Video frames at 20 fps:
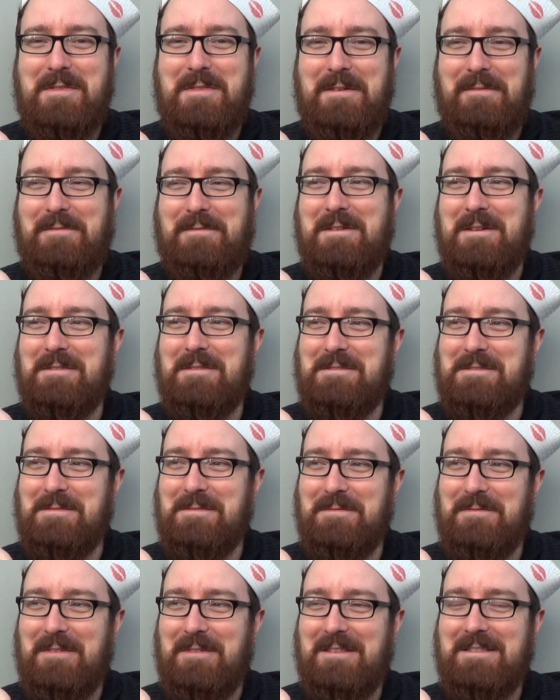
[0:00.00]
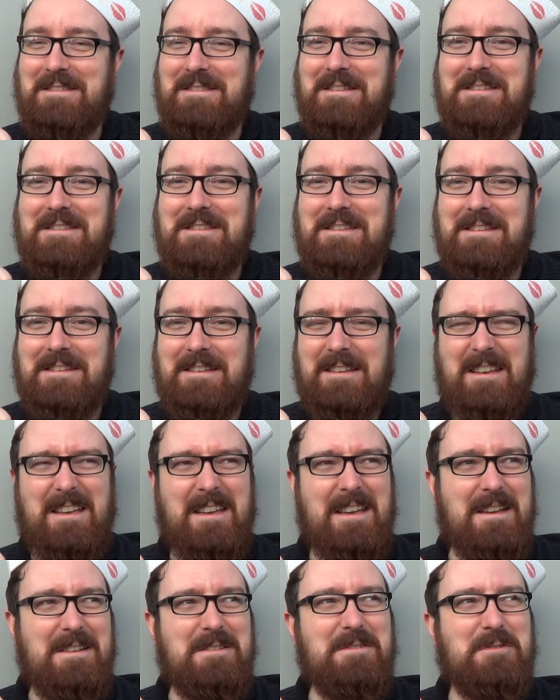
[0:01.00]
on, I've got something to
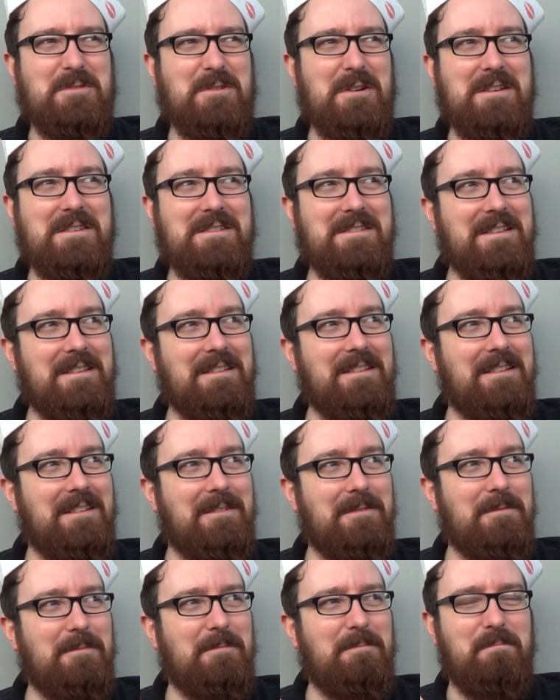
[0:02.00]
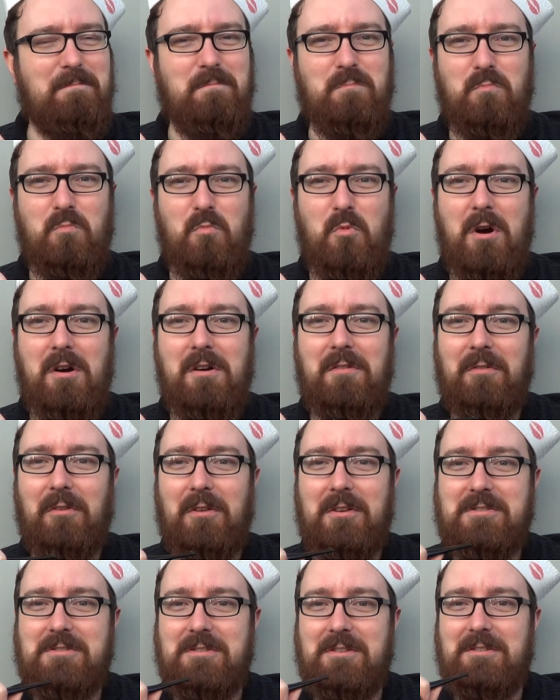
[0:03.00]
interesting, worth
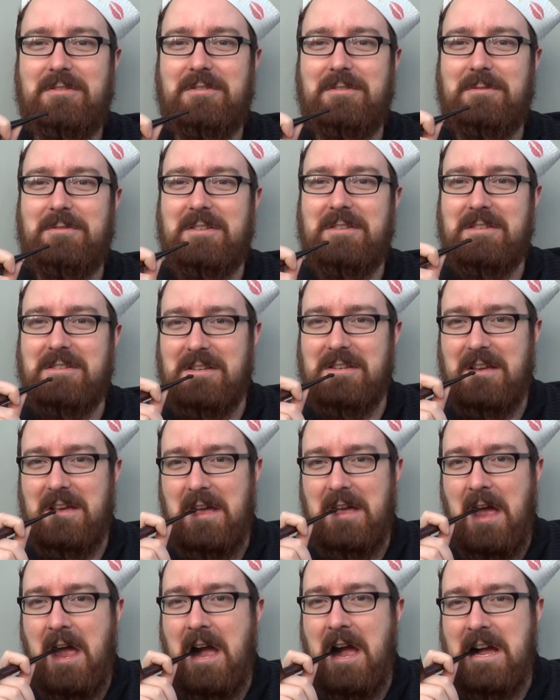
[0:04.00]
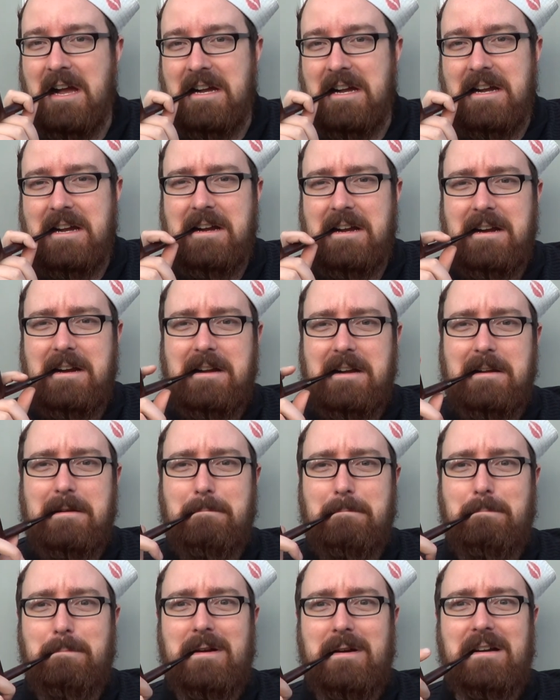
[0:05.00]
listening to say.
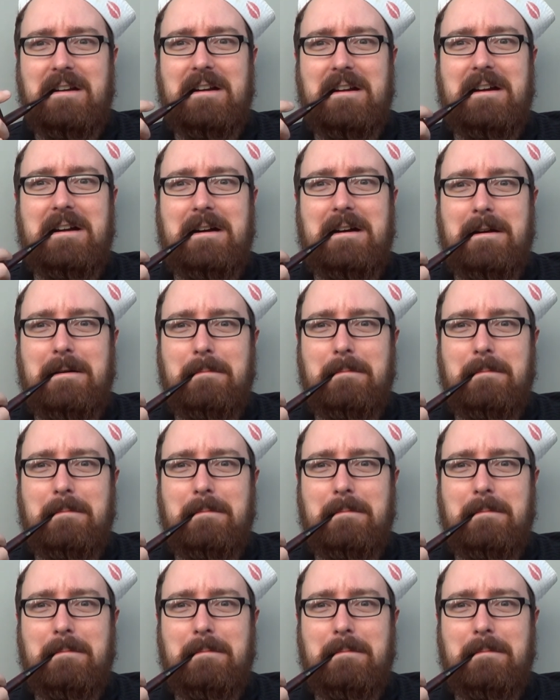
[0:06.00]
Bizarre.